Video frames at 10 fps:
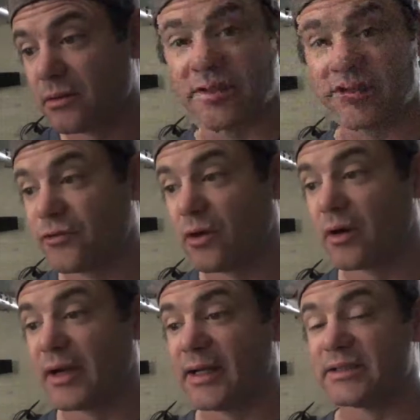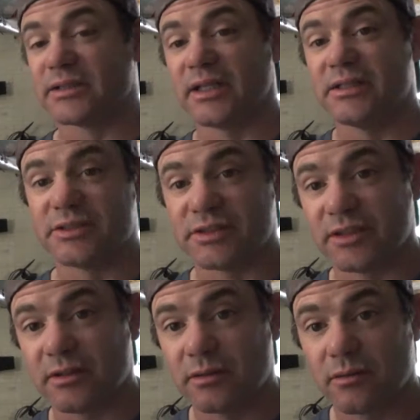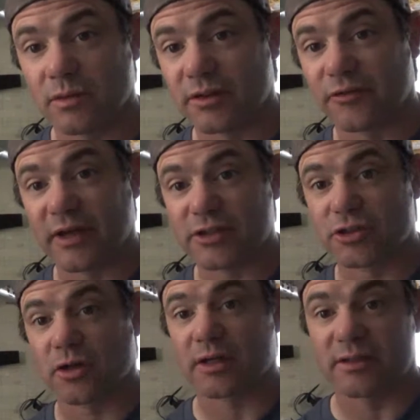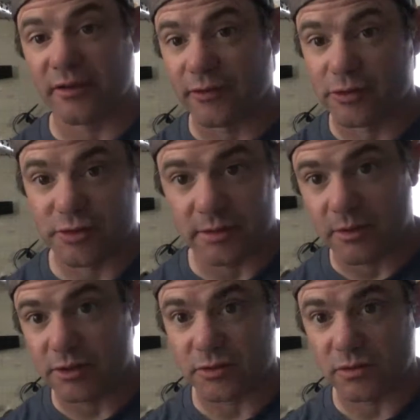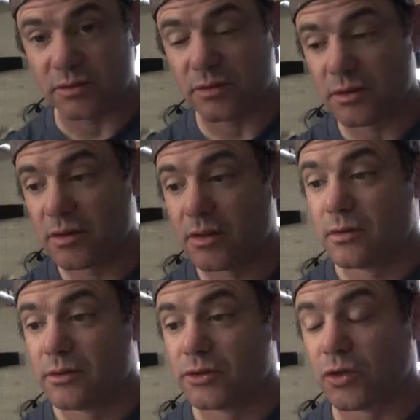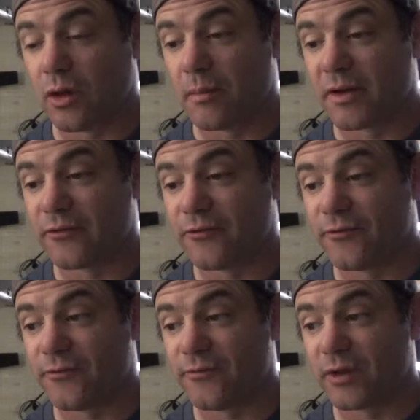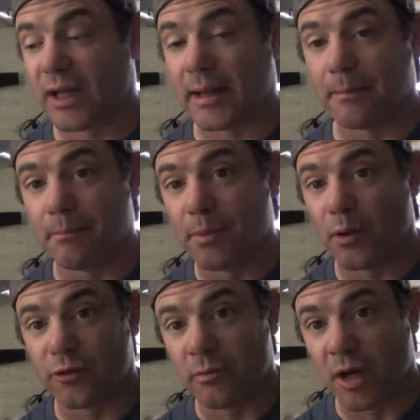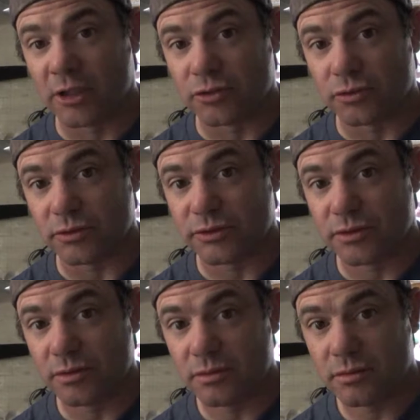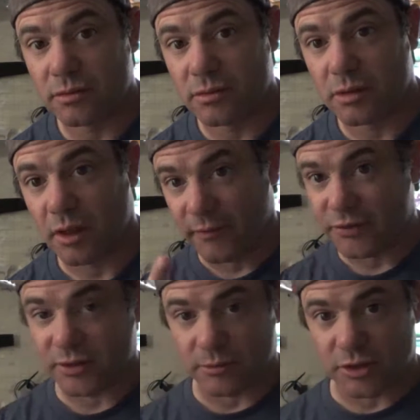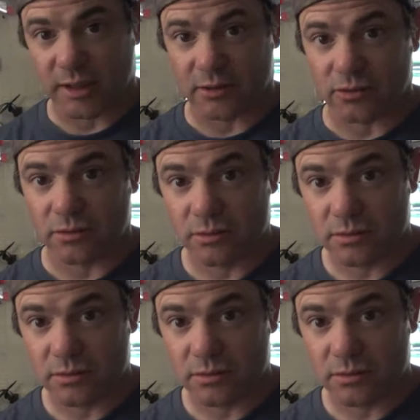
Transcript: as far as latency with the Fat Shark diversity module. So I'm gonna fly both modules on the same channel